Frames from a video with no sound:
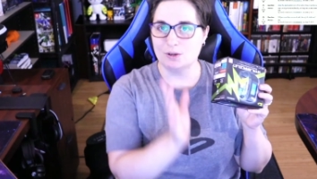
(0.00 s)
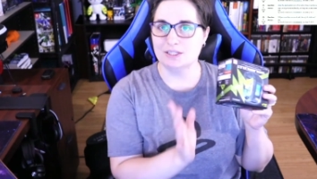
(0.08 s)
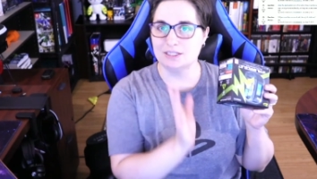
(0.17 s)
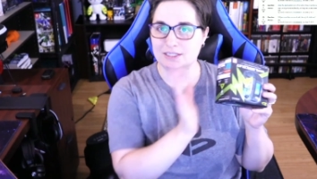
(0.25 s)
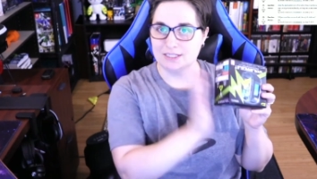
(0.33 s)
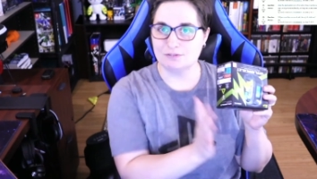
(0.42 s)
the
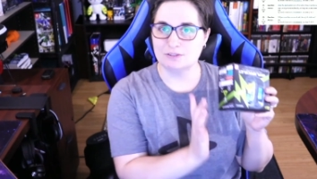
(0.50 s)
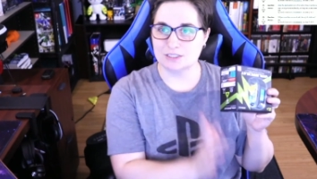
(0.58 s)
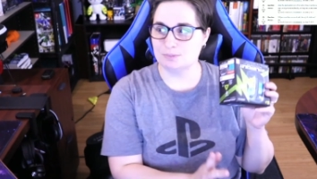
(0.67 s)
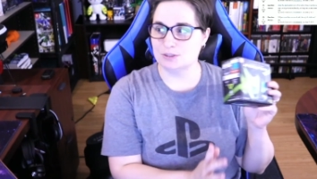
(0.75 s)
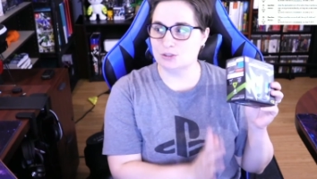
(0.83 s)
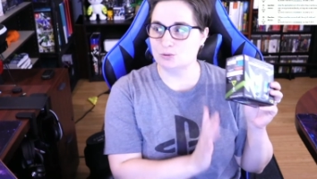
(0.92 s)
difference
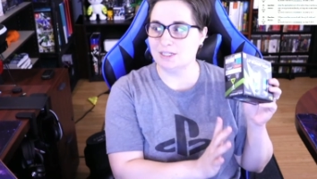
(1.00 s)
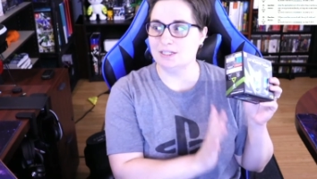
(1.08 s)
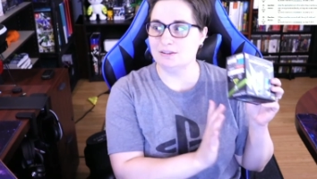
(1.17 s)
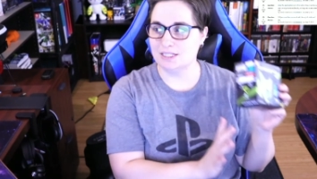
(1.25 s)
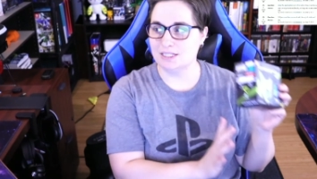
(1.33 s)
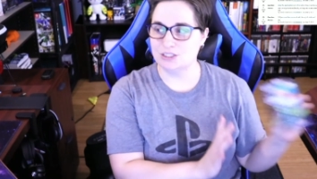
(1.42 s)
between
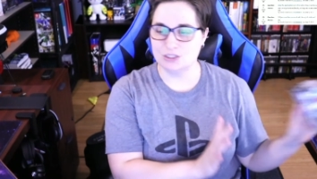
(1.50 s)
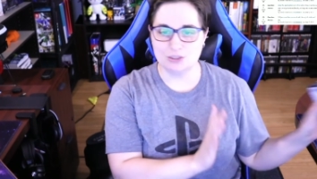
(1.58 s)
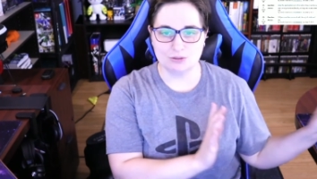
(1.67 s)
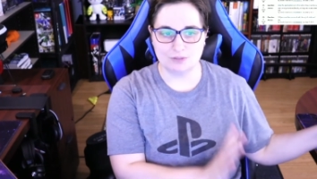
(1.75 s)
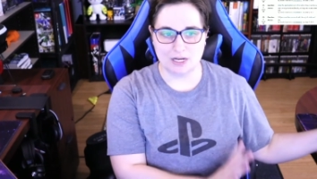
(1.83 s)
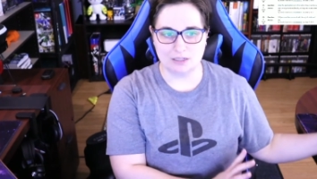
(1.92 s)
these two
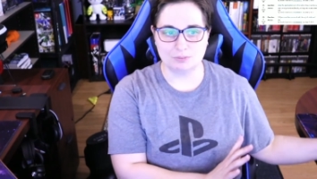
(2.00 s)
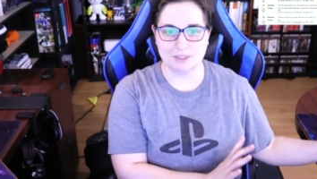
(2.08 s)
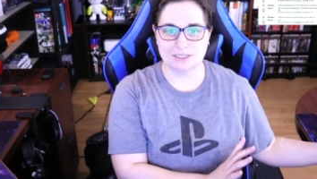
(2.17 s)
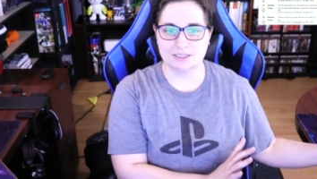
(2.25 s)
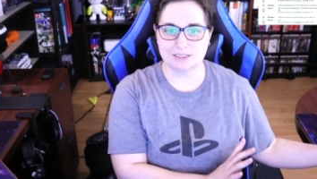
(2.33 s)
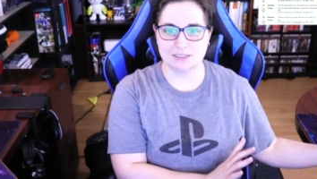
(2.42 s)
Vital
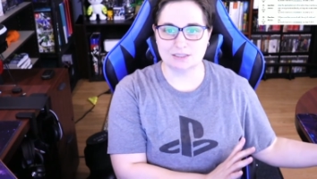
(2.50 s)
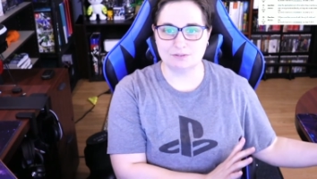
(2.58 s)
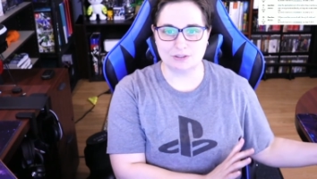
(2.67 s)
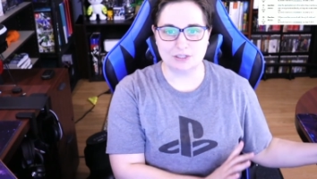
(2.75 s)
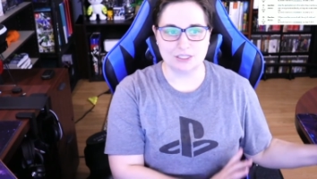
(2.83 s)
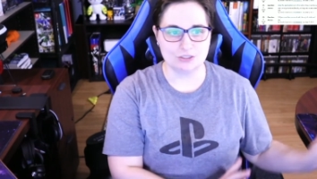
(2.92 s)
Bracelets if
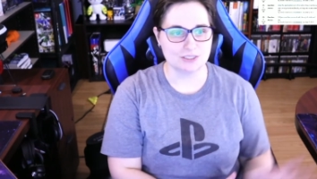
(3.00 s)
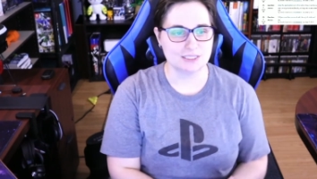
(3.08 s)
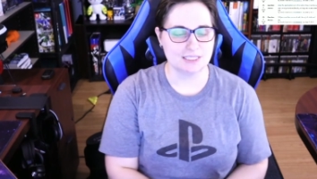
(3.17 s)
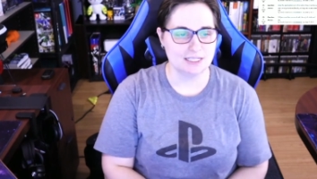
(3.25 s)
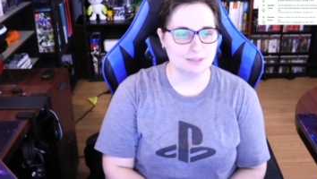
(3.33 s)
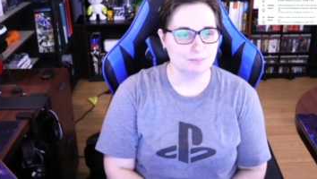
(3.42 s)
you're
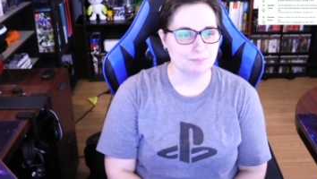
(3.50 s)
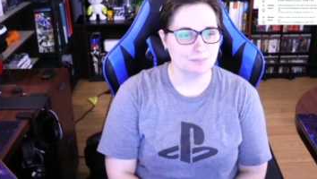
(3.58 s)
interested.